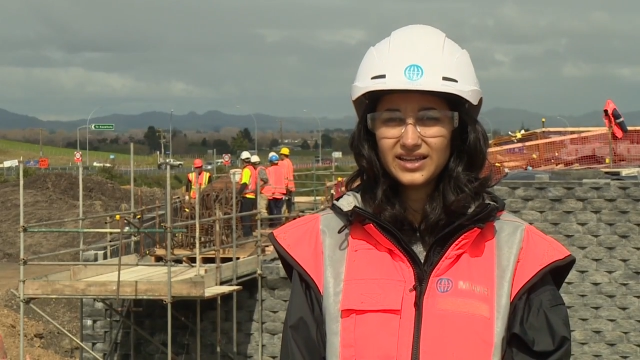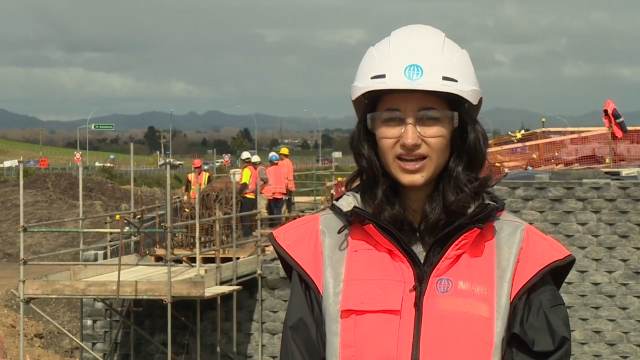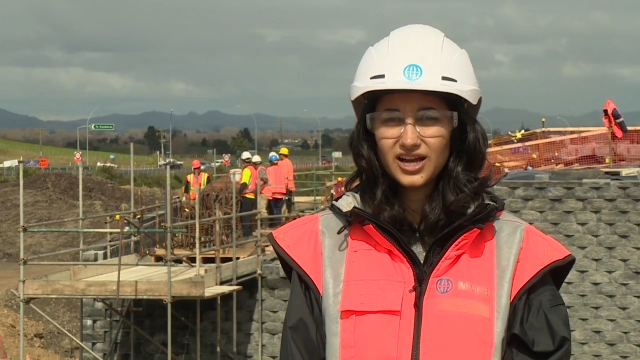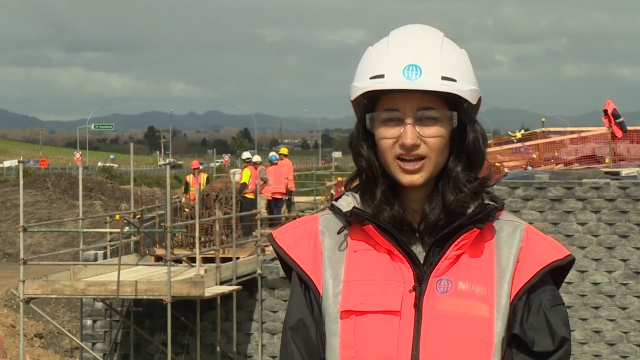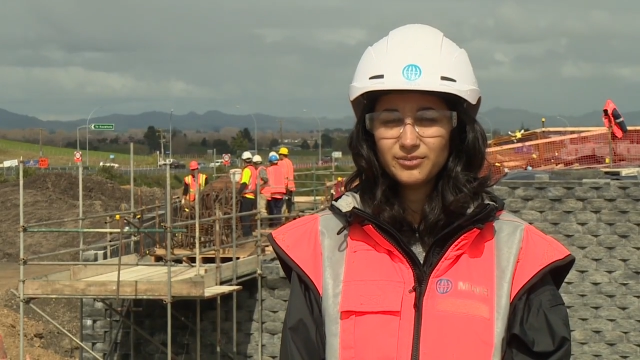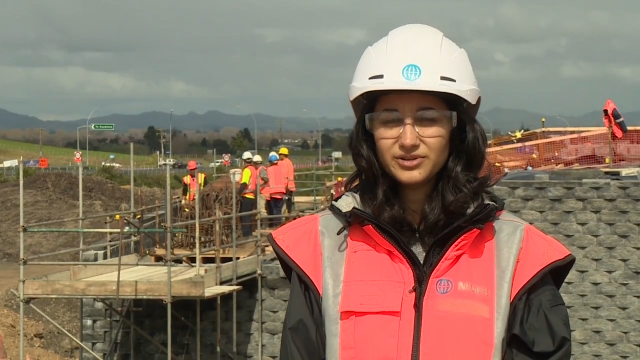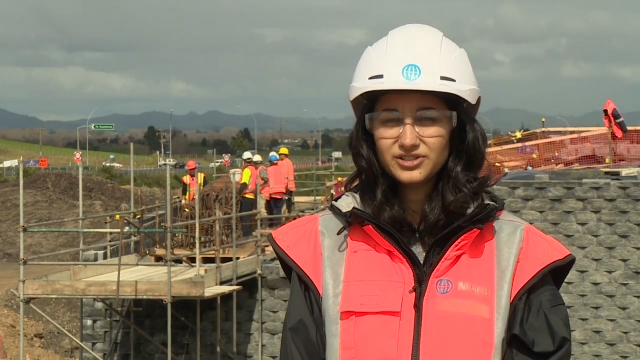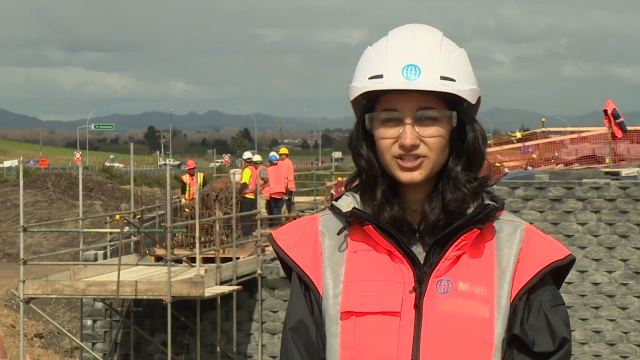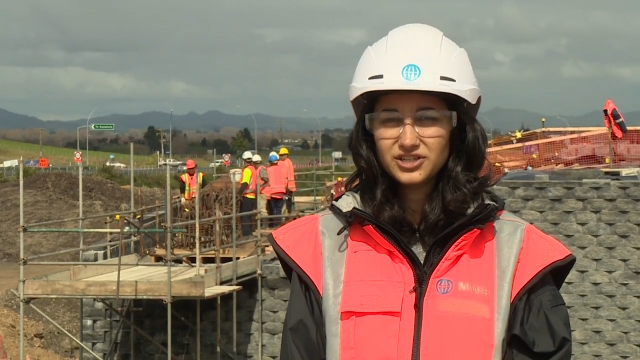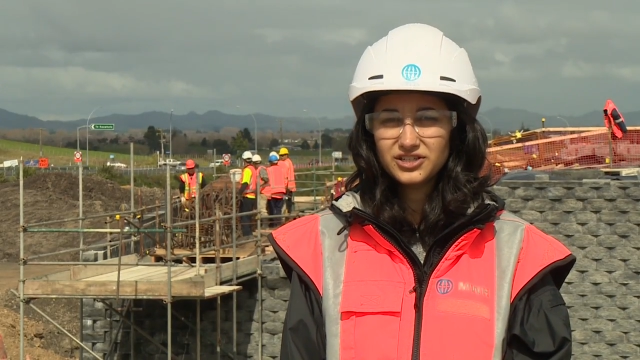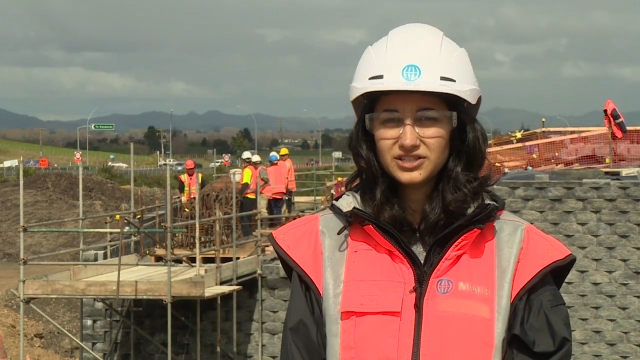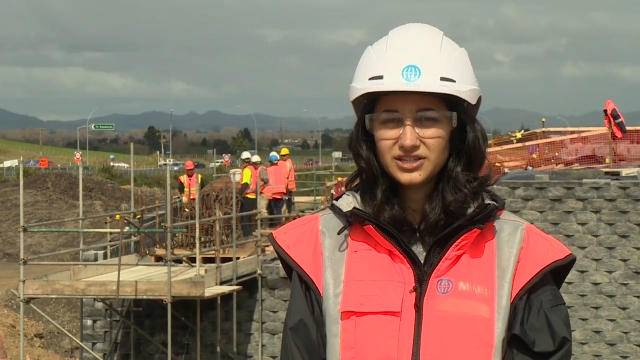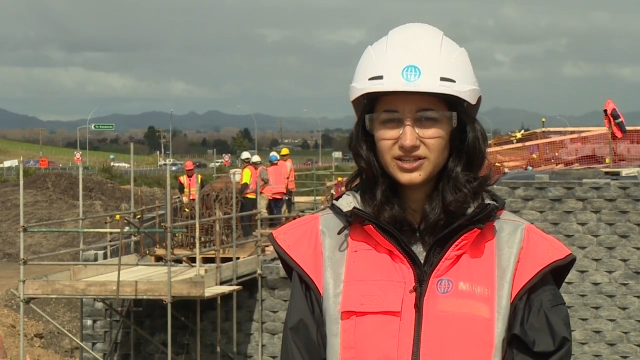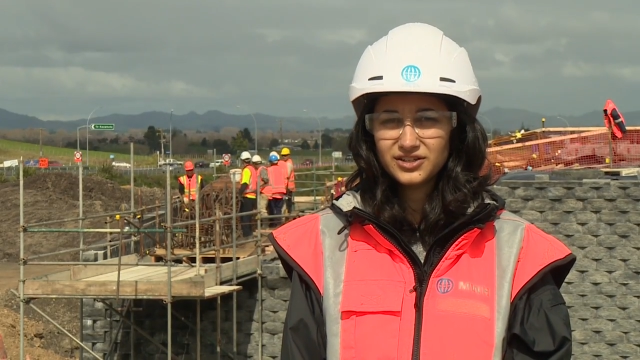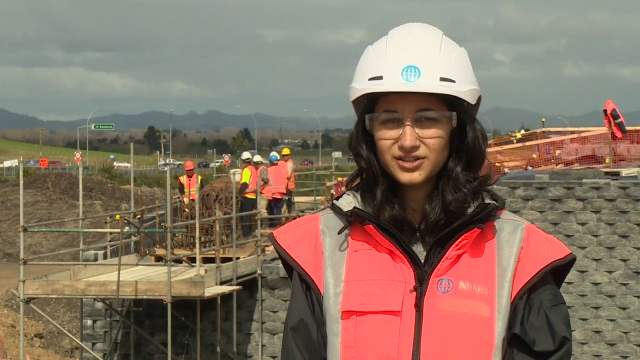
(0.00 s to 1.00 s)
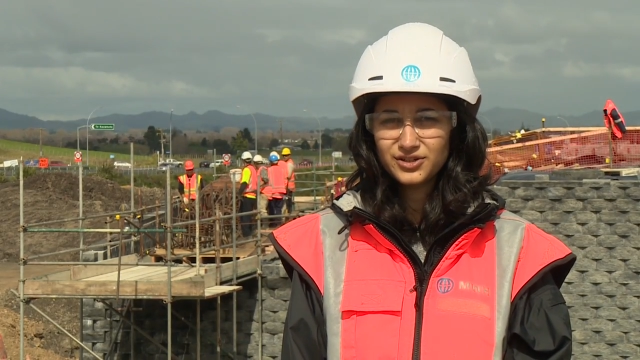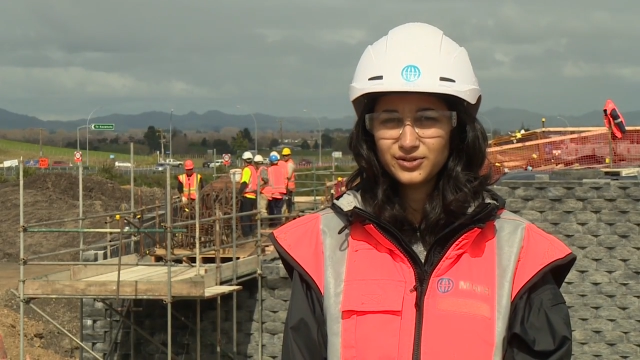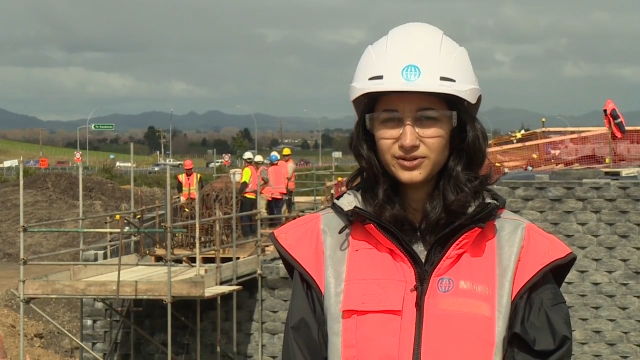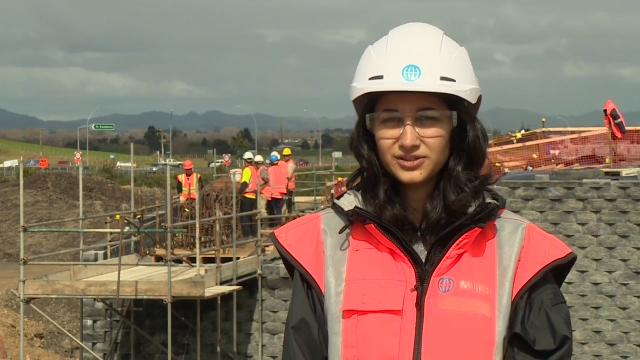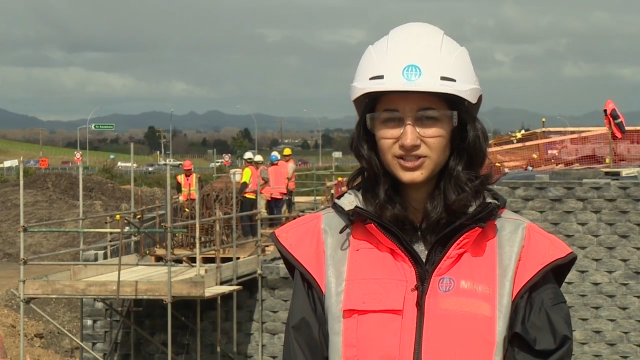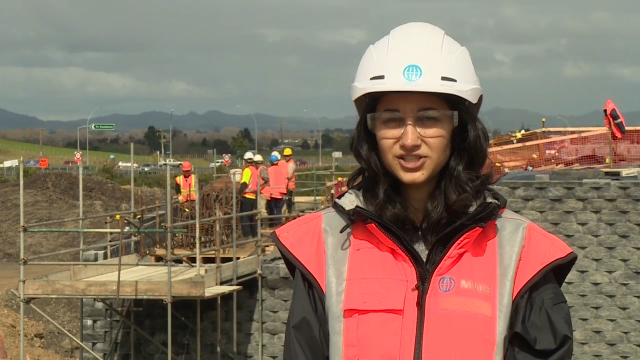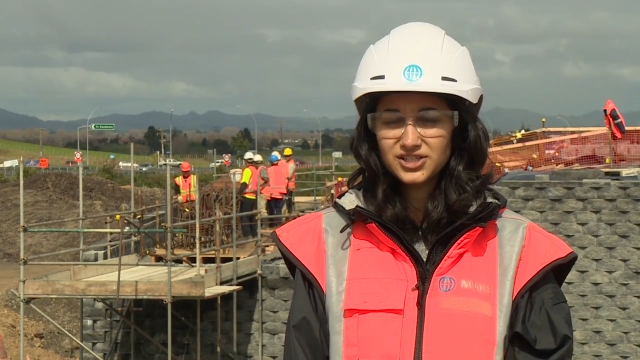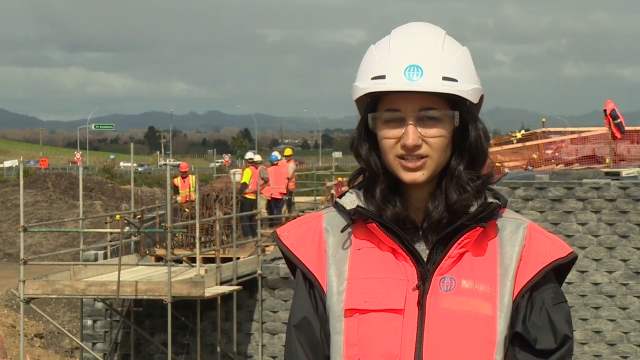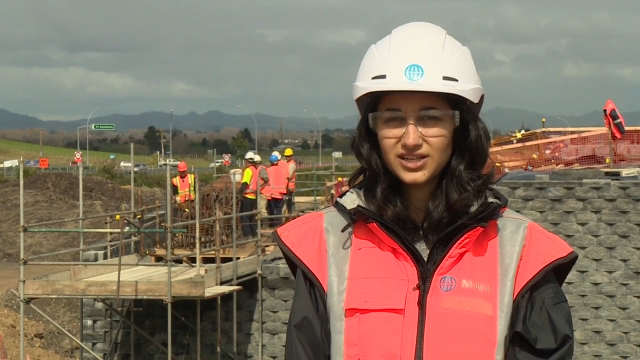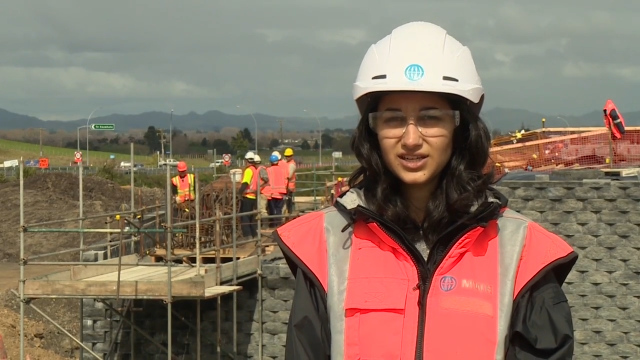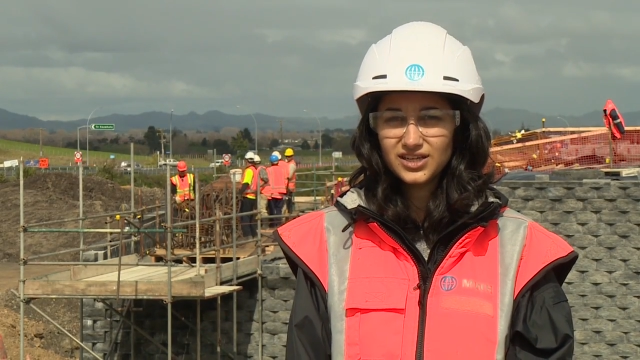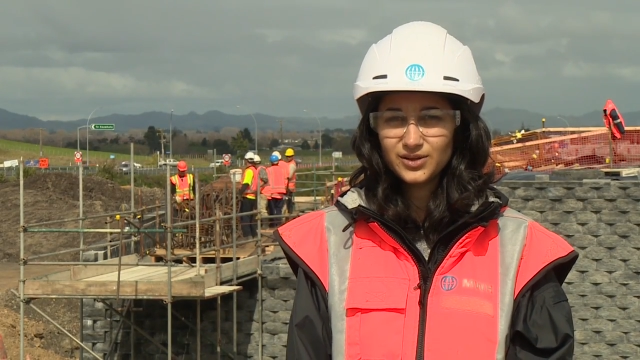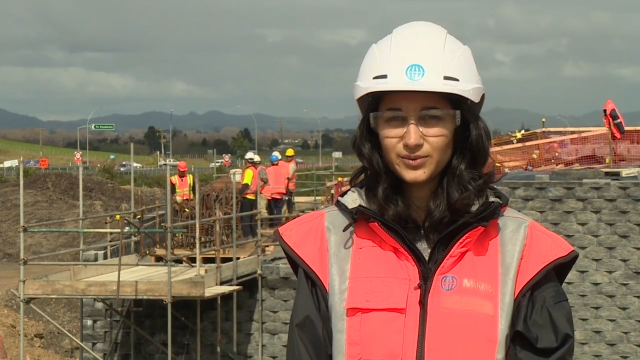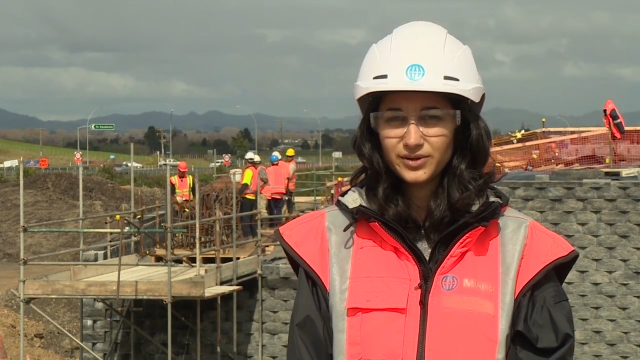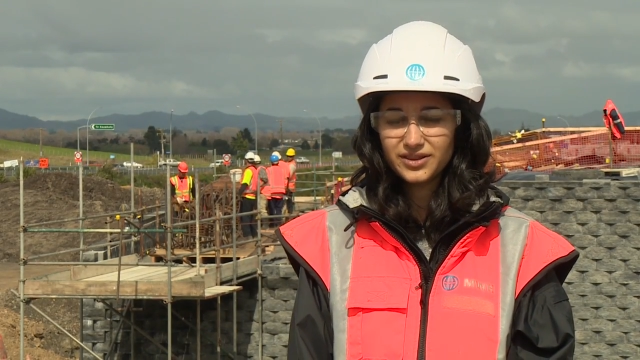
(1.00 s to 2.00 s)
and I'm a geotechnical
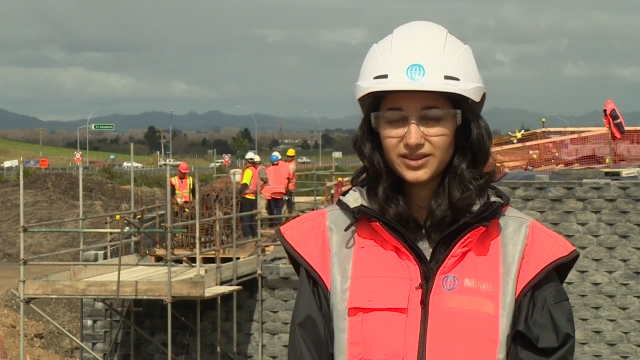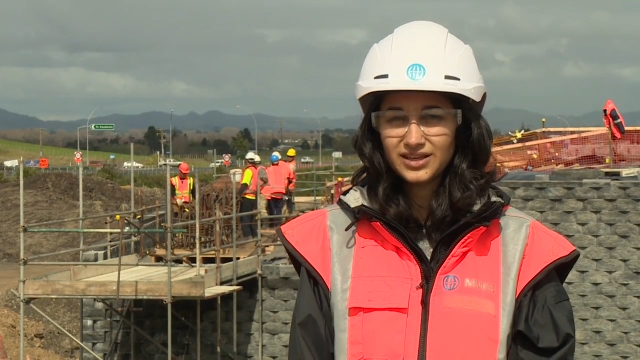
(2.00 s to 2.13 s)
engineer with